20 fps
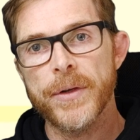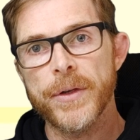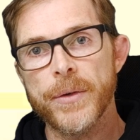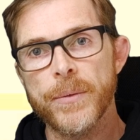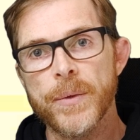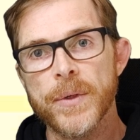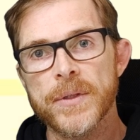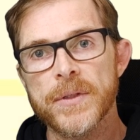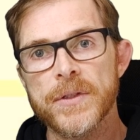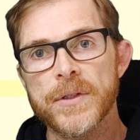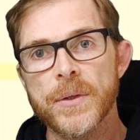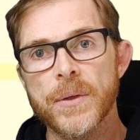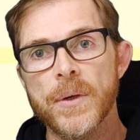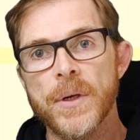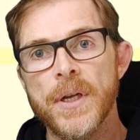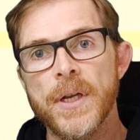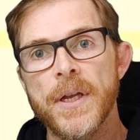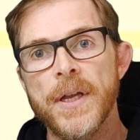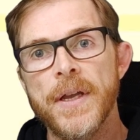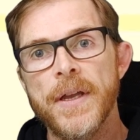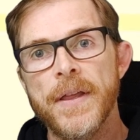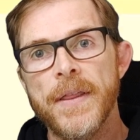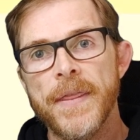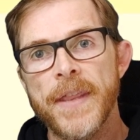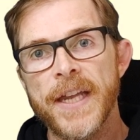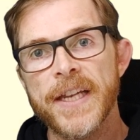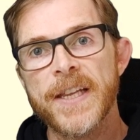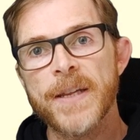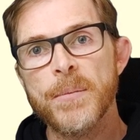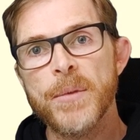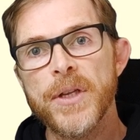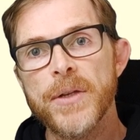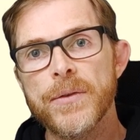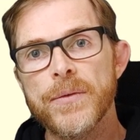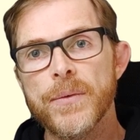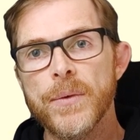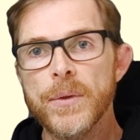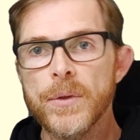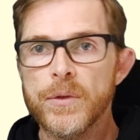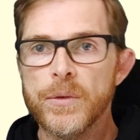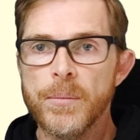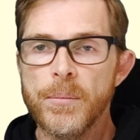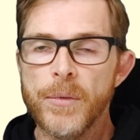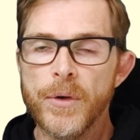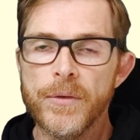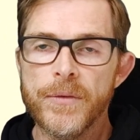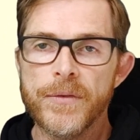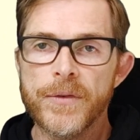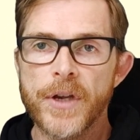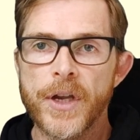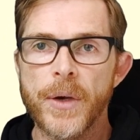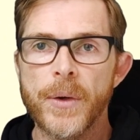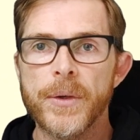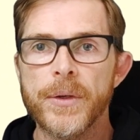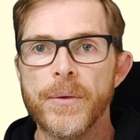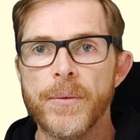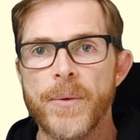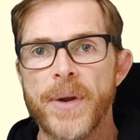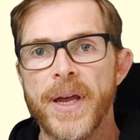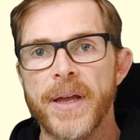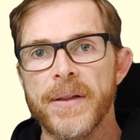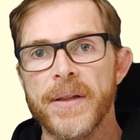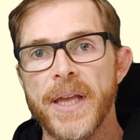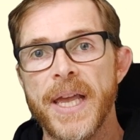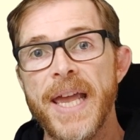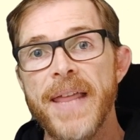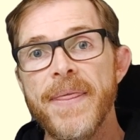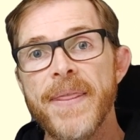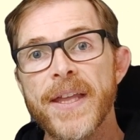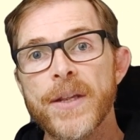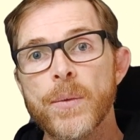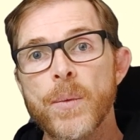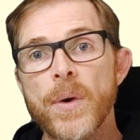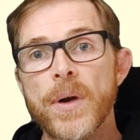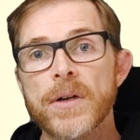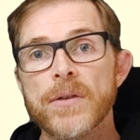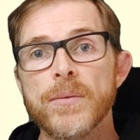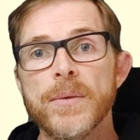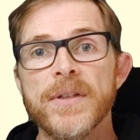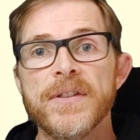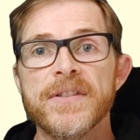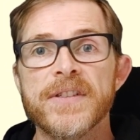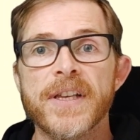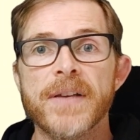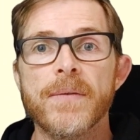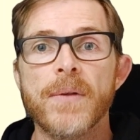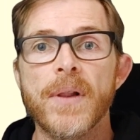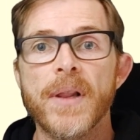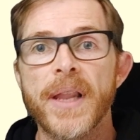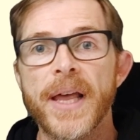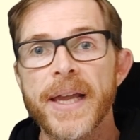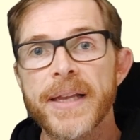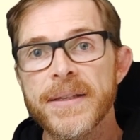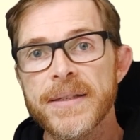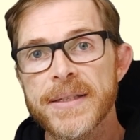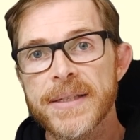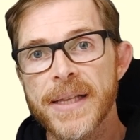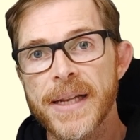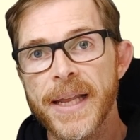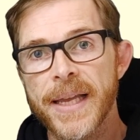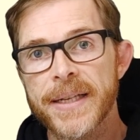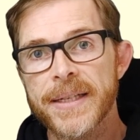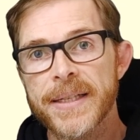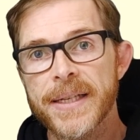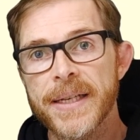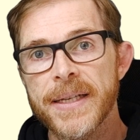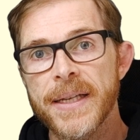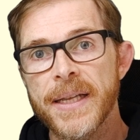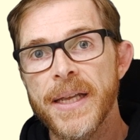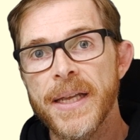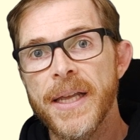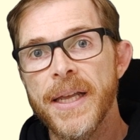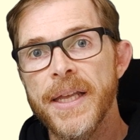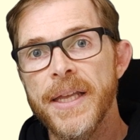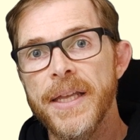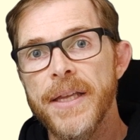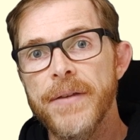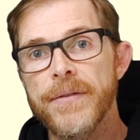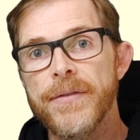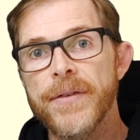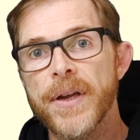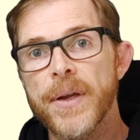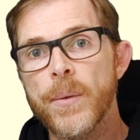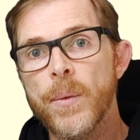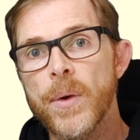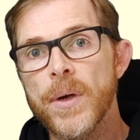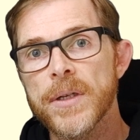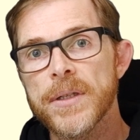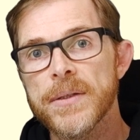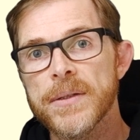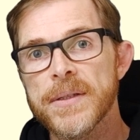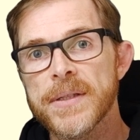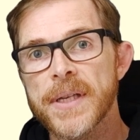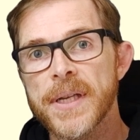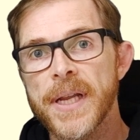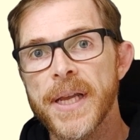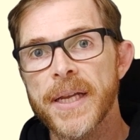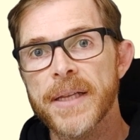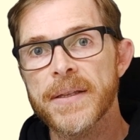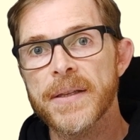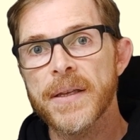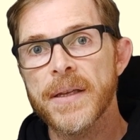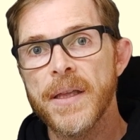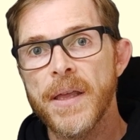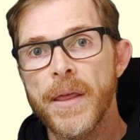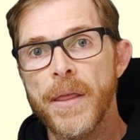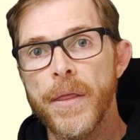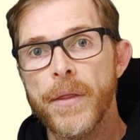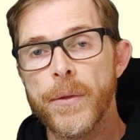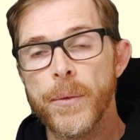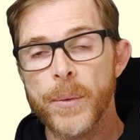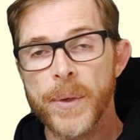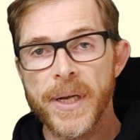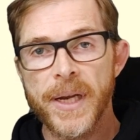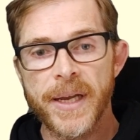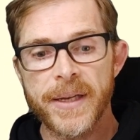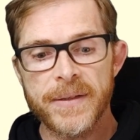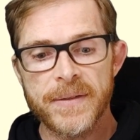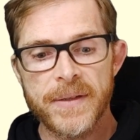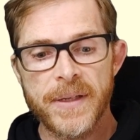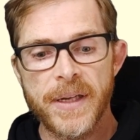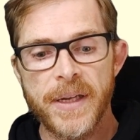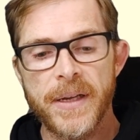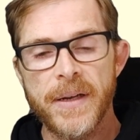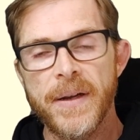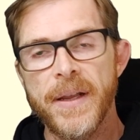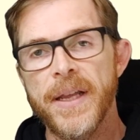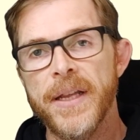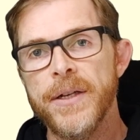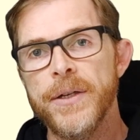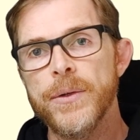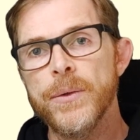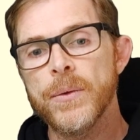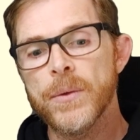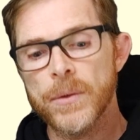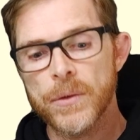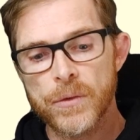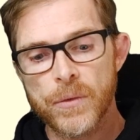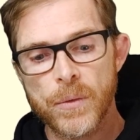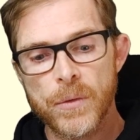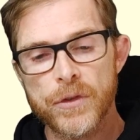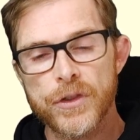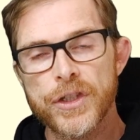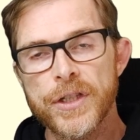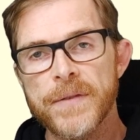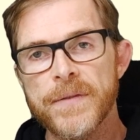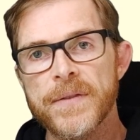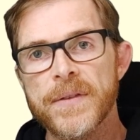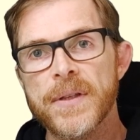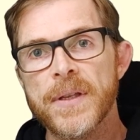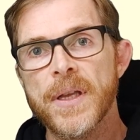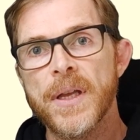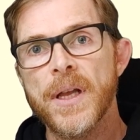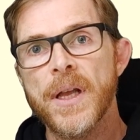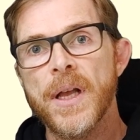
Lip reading: you want. So that can be useful to move code around. And that works with several lines selected. If I were to select 3 lines here and do Ctrl+Shift